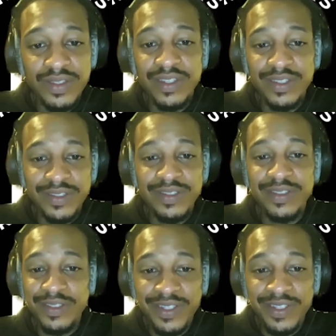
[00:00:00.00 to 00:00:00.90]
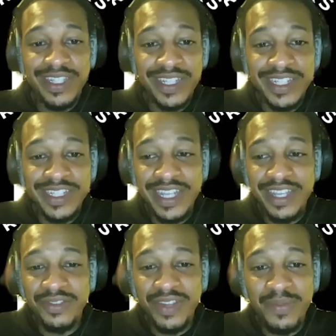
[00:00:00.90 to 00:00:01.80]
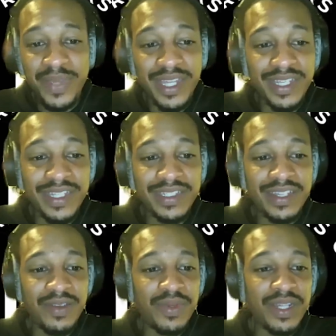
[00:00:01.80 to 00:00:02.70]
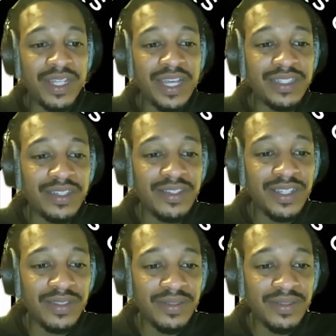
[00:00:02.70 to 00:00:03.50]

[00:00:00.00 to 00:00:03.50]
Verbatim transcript: you, you need to understand who that man is. Um, Brother Casa, go ahead.